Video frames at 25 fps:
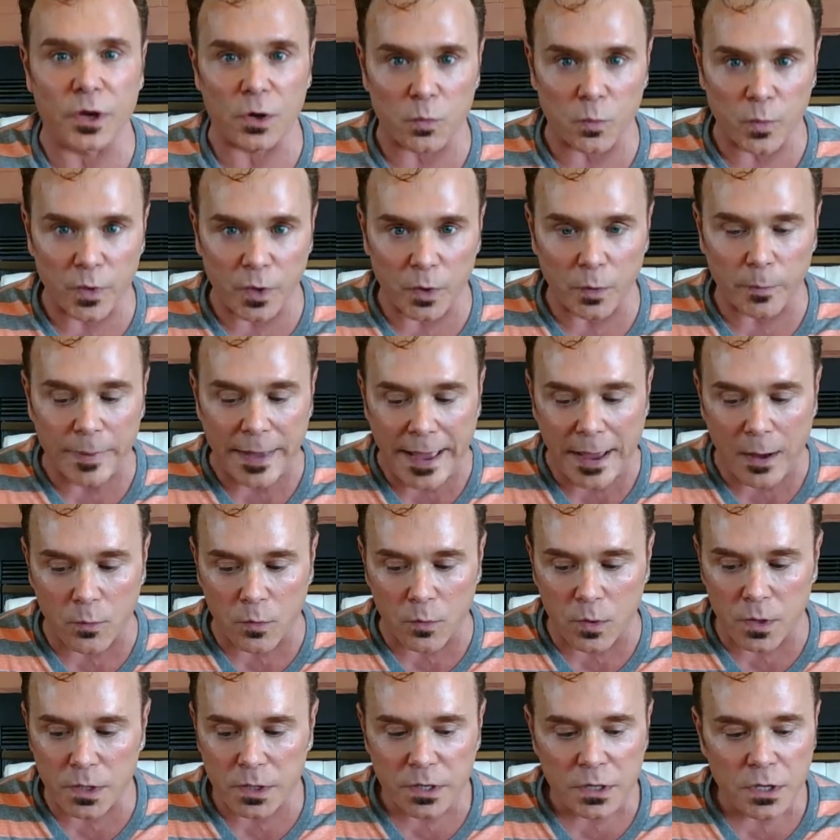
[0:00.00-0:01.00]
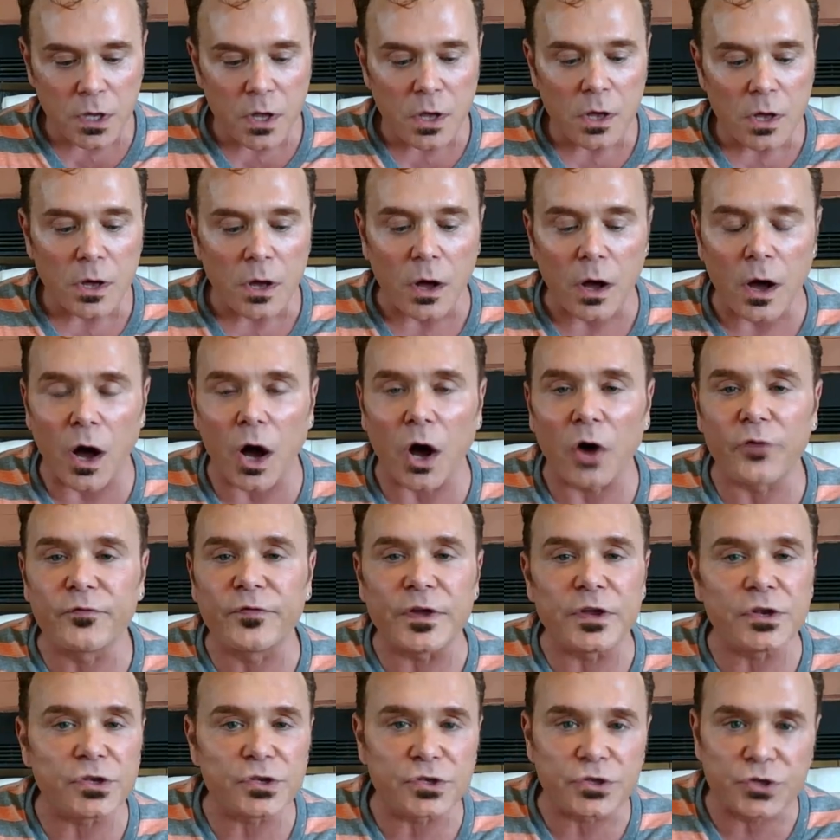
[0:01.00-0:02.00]
their willpower
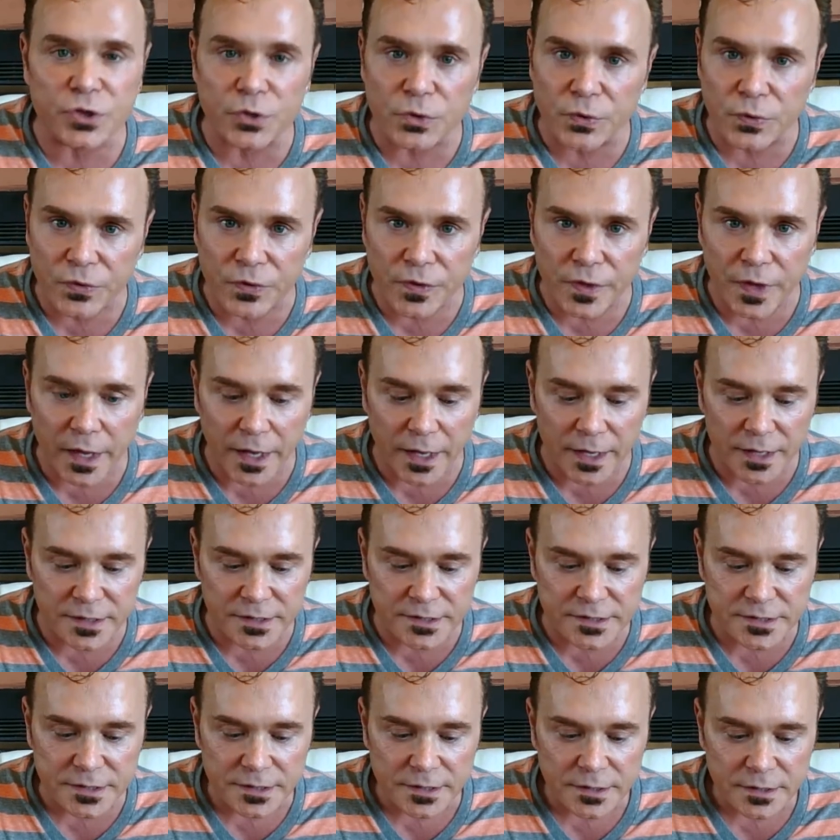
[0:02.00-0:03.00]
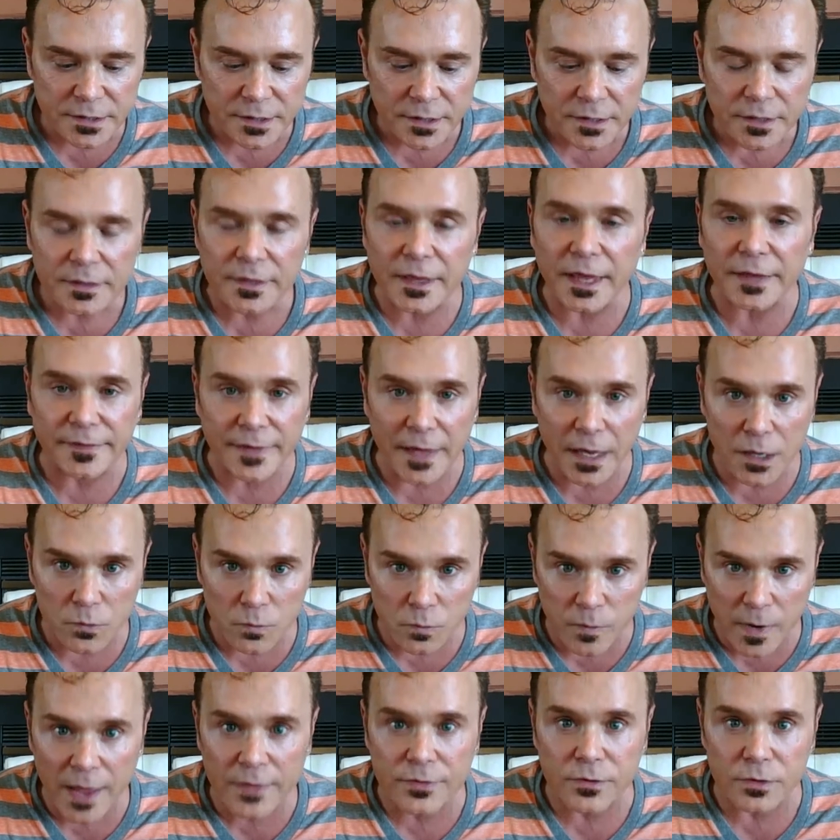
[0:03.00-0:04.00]
often do things that
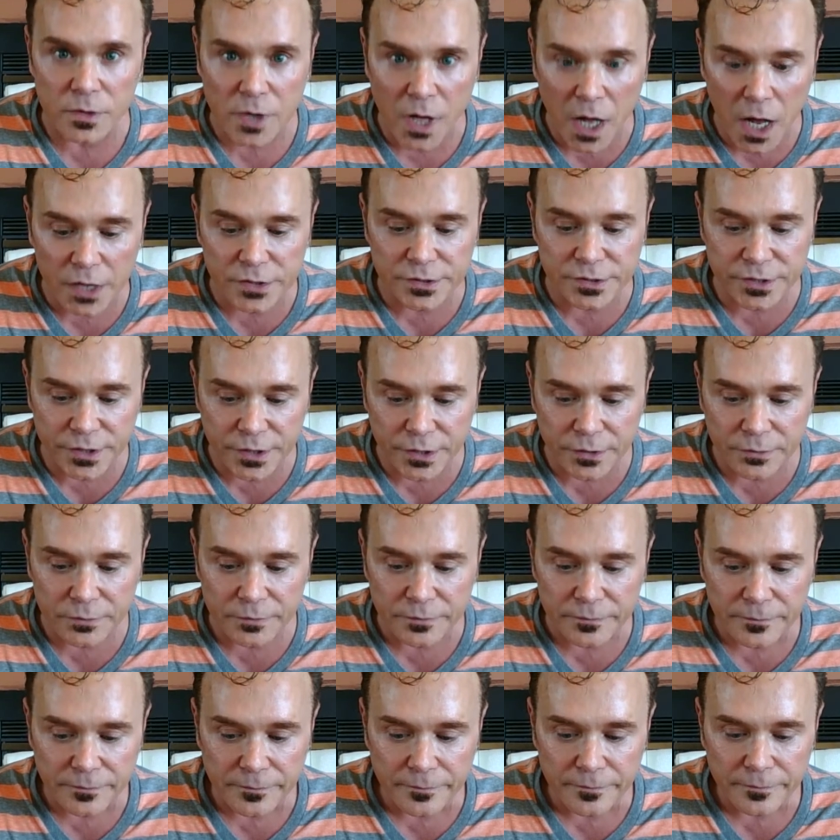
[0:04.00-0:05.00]
they'd rather not do.